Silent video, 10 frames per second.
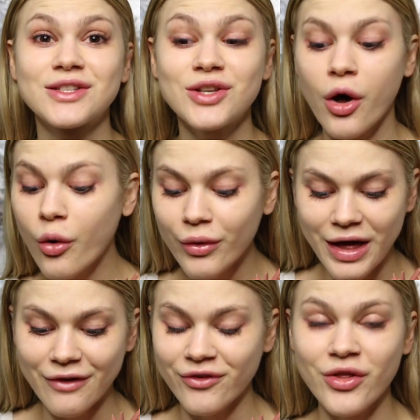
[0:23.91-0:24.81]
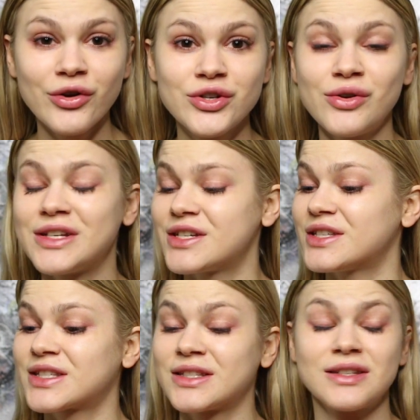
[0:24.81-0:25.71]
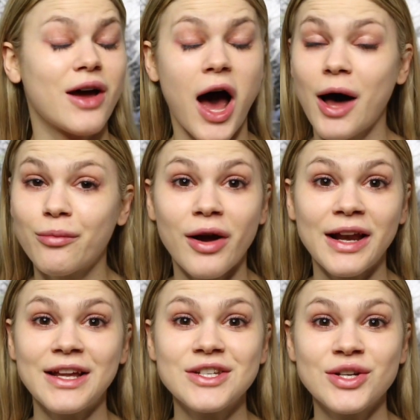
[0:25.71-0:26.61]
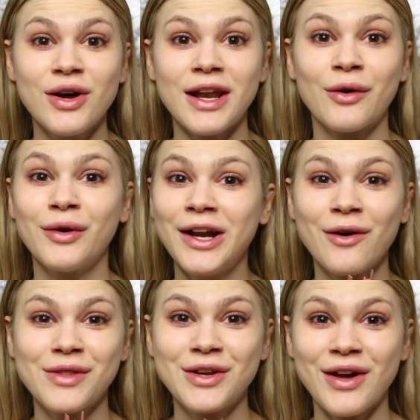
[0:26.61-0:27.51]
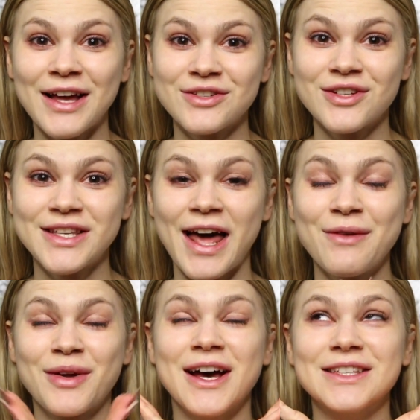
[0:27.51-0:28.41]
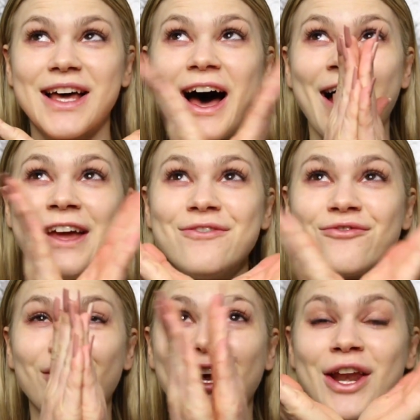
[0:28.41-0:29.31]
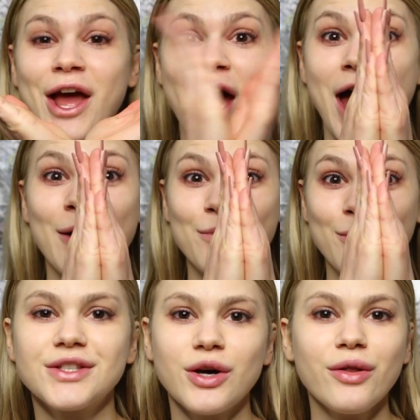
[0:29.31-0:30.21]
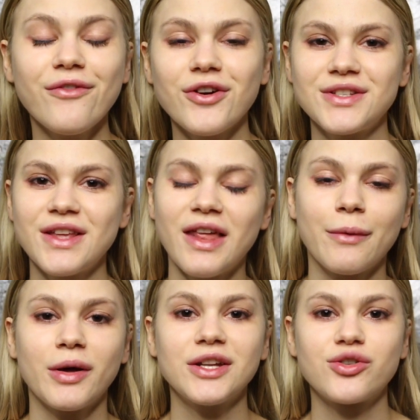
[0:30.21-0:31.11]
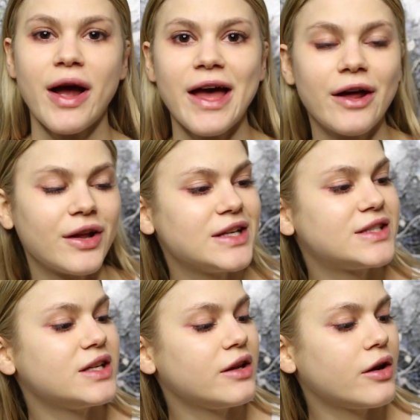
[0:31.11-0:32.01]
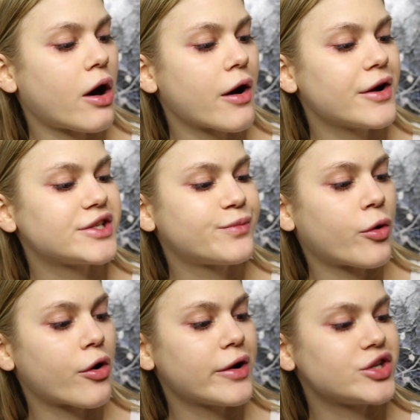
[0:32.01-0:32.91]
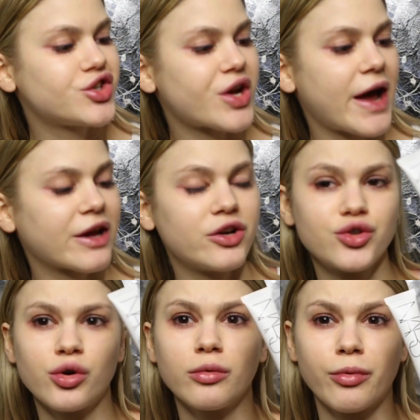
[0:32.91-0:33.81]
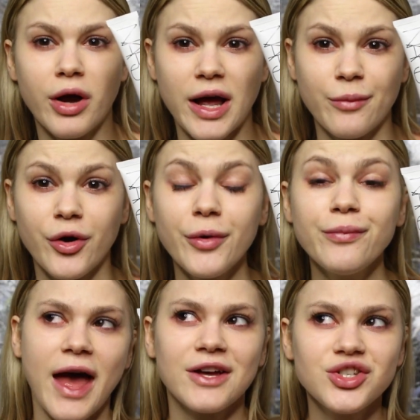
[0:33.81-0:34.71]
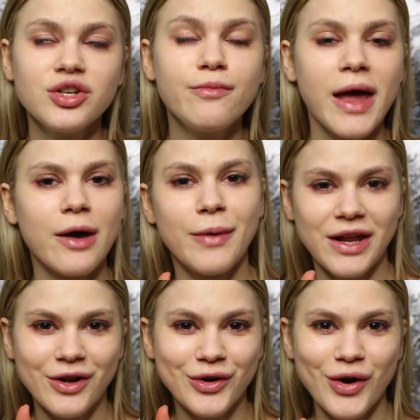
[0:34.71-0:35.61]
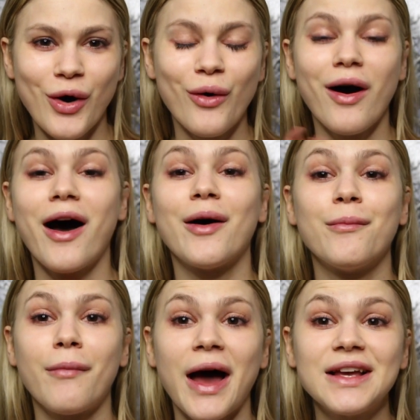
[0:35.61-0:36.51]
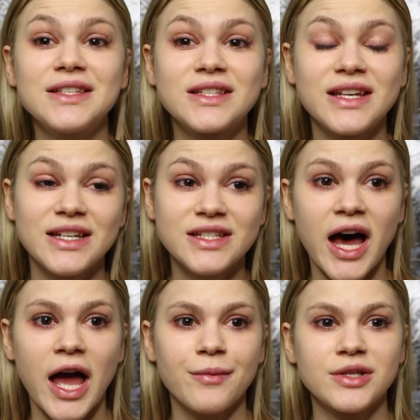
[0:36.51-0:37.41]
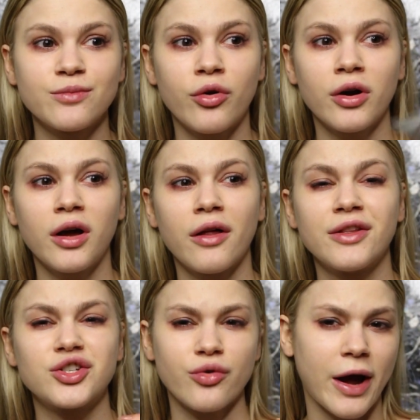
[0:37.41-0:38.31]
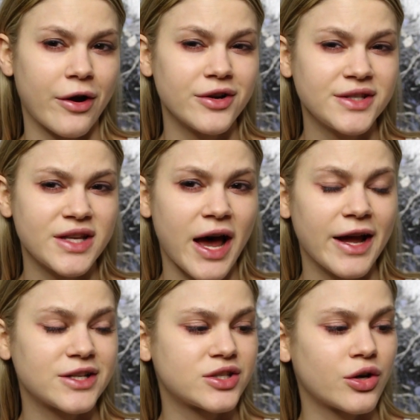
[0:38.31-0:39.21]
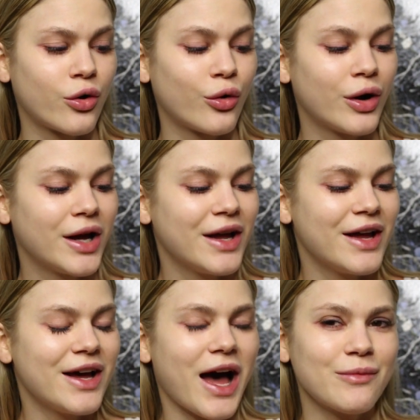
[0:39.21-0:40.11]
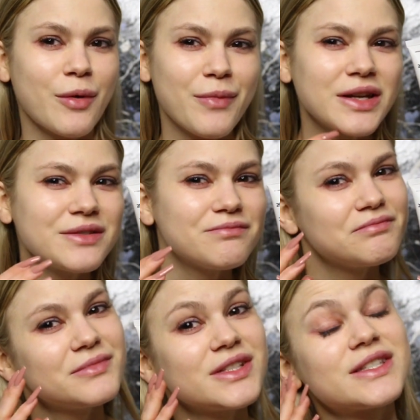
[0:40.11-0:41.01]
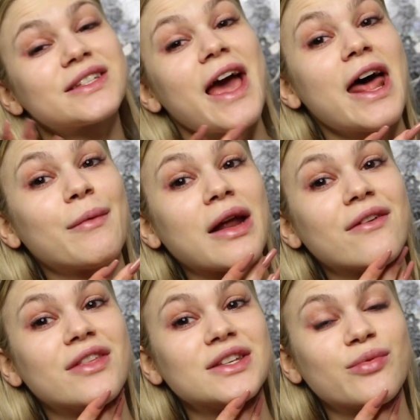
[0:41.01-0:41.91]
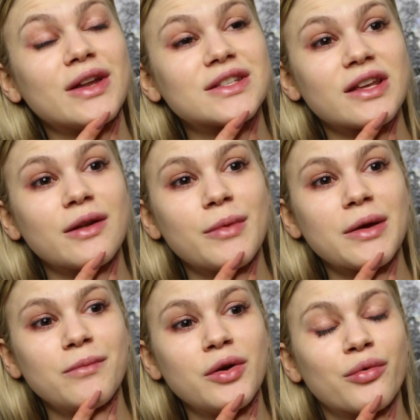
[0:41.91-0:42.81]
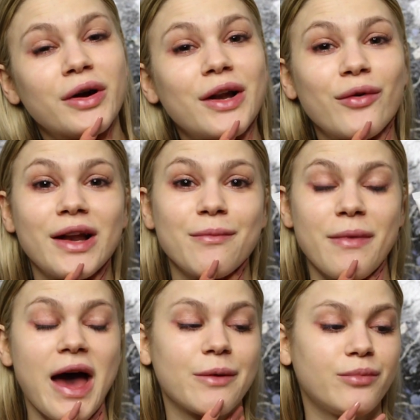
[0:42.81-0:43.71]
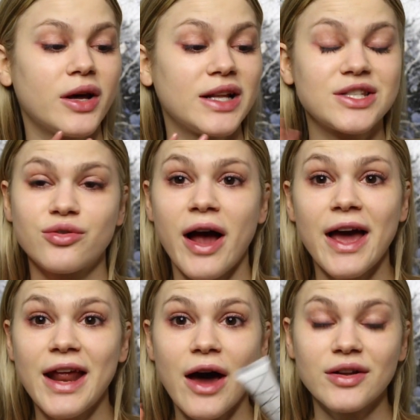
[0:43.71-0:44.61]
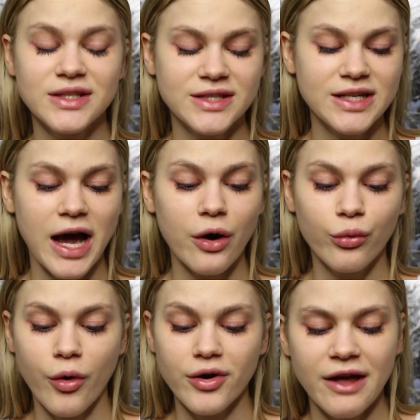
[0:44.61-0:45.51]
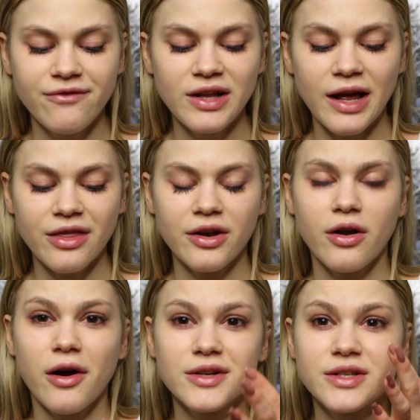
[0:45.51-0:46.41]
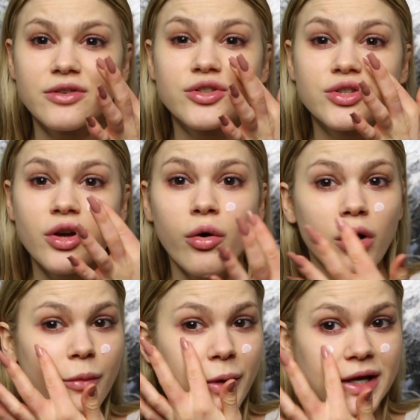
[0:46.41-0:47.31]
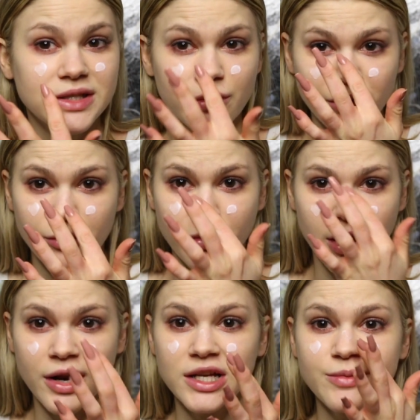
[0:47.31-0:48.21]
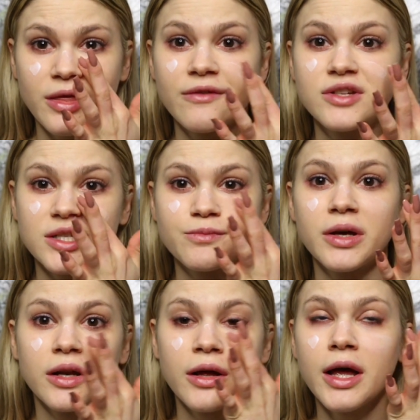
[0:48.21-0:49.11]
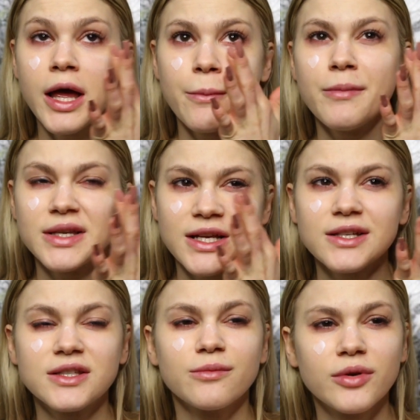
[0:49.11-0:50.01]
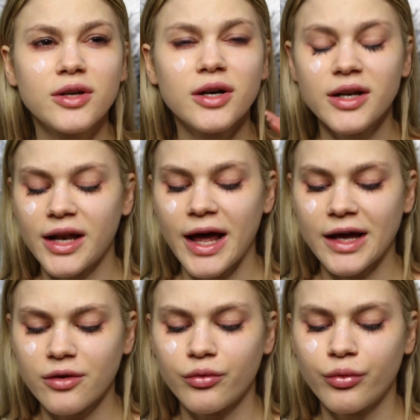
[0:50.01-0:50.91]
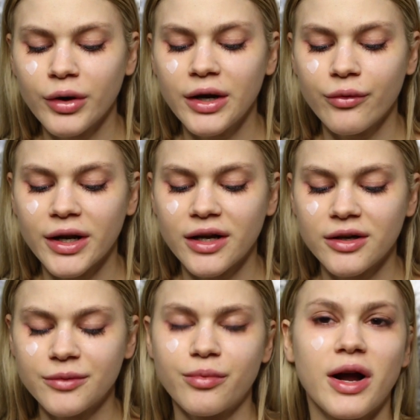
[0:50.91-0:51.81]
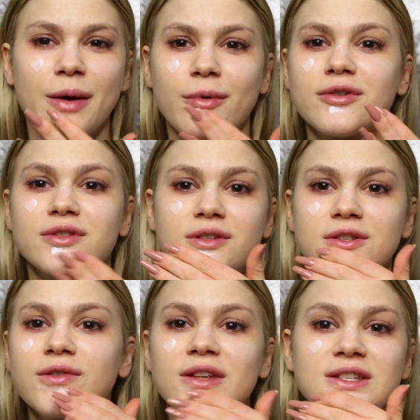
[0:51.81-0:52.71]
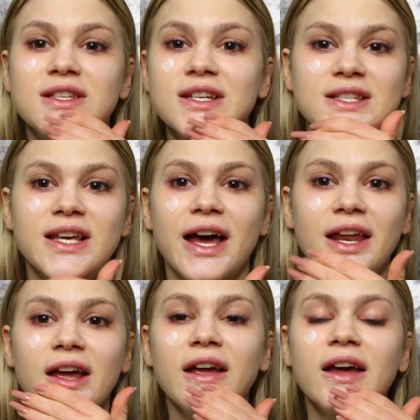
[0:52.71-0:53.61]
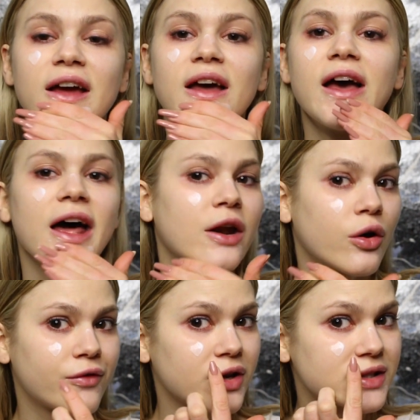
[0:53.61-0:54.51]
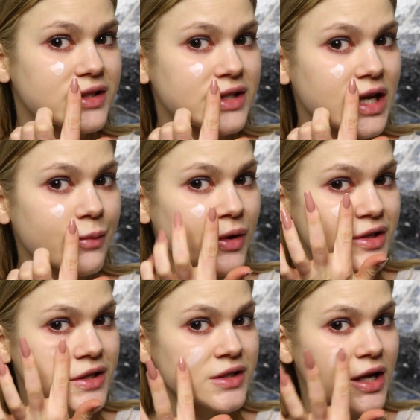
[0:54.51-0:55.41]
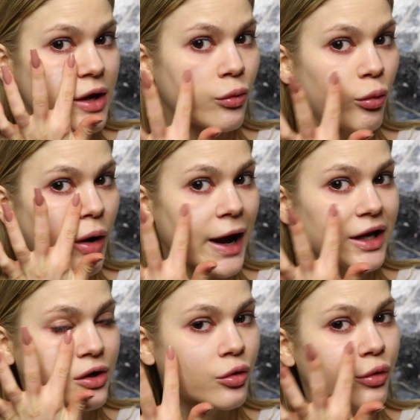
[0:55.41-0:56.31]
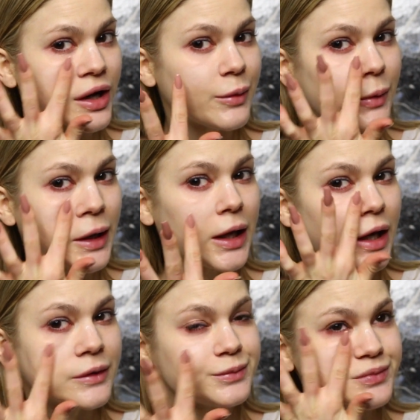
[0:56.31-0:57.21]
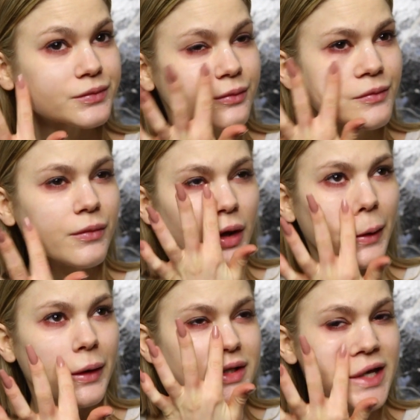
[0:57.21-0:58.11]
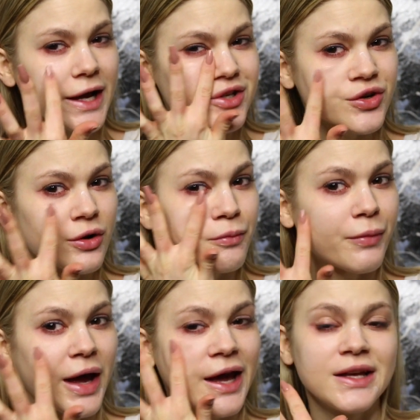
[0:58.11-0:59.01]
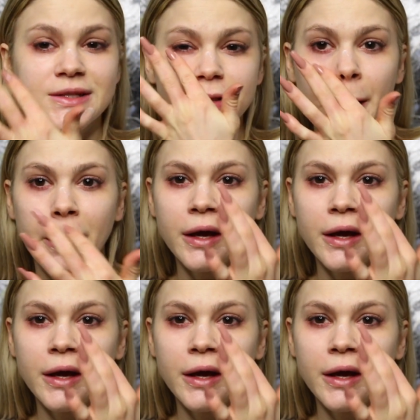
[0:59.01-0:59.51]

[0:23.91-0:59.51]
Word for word: So without further ado, let's just hop right into it. I really hope you guys are excited because I freaking am. So the first thing that I'm gonna try out is the NARS Pore and Shine Control Primer. As you may or may not know, um, my skin type is more on the drier side, so I'm a bit scared about if this one is gonna make me really really mad but let's try it out and see how it works. I feel like the NARS are so amazing with their products but they've just been missing some good, like really, really good primers. So this is exciting. I don't know if you can see it, but it's just a white, creamy texture and base.